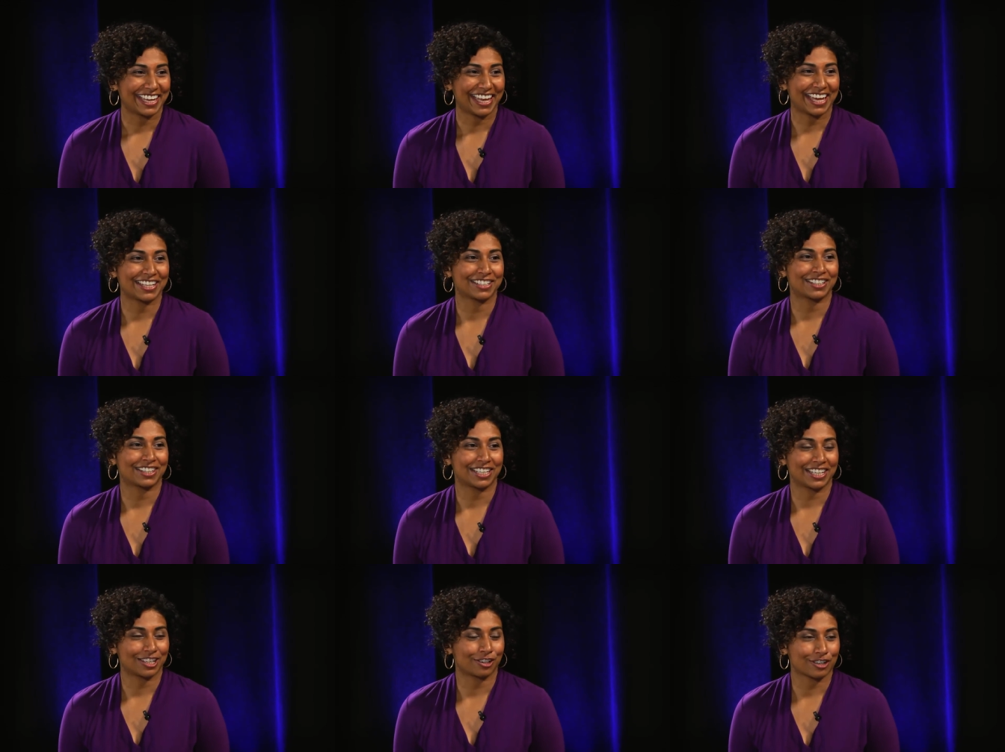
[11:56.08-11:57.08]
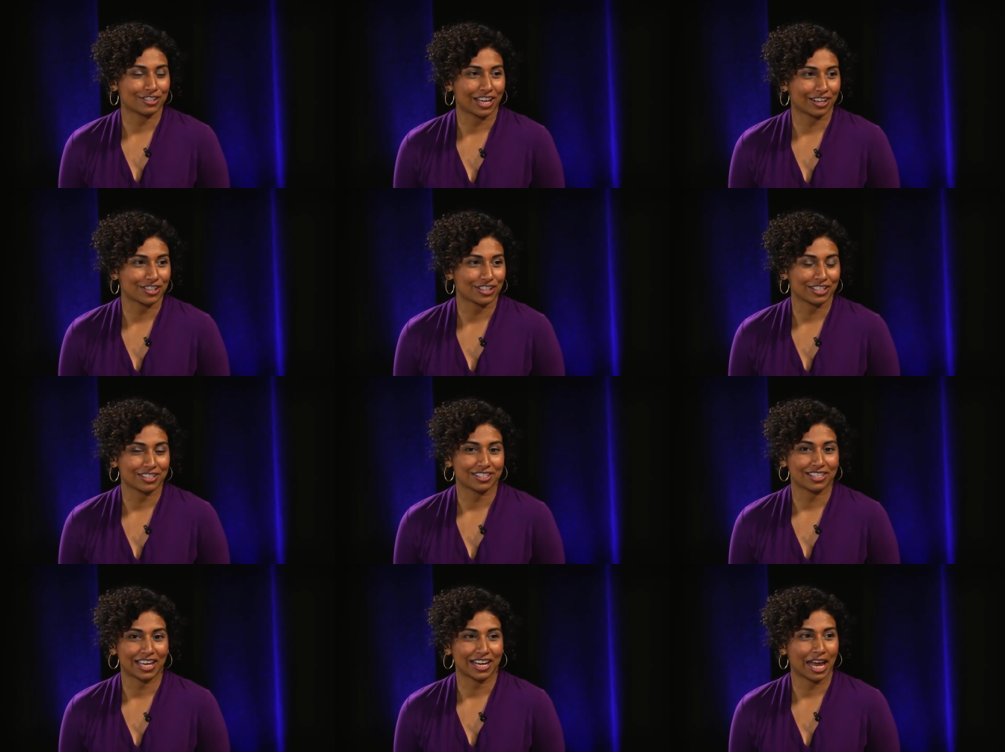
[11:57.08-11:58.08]
and the
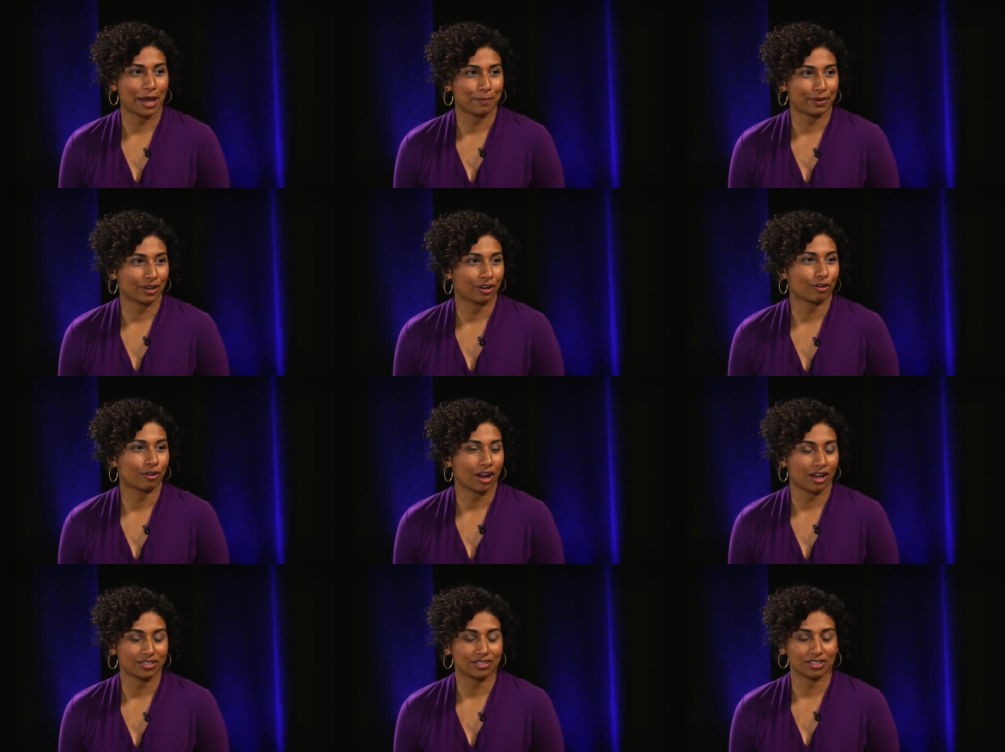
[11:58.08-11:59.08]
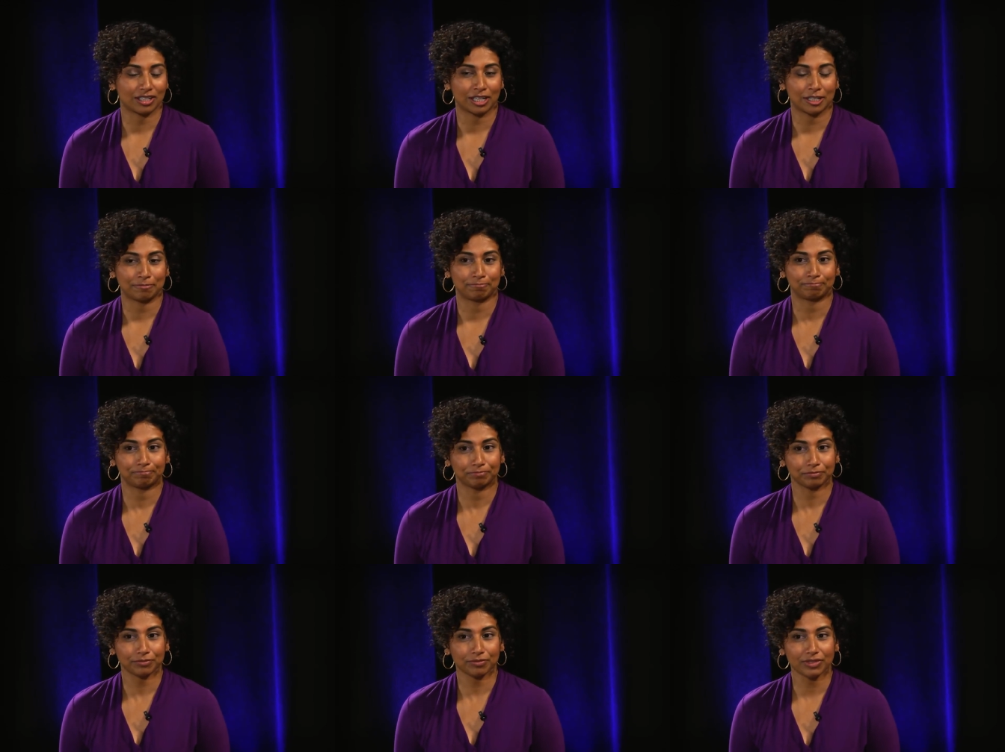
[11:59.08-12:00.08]
intersections that happen across
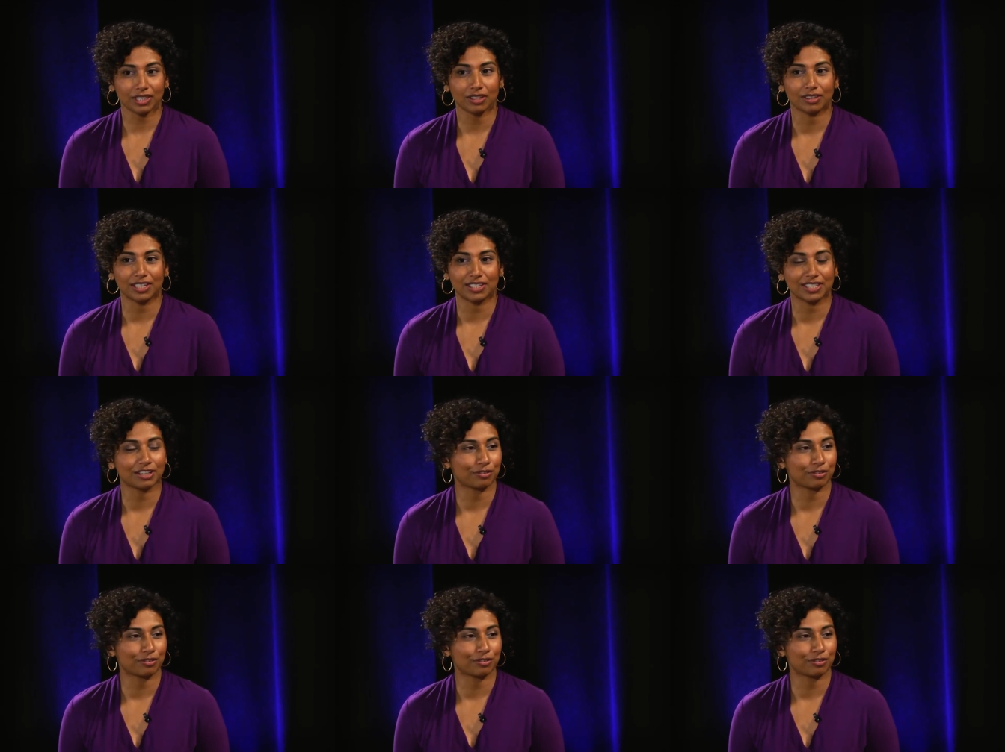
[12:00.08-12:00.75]
these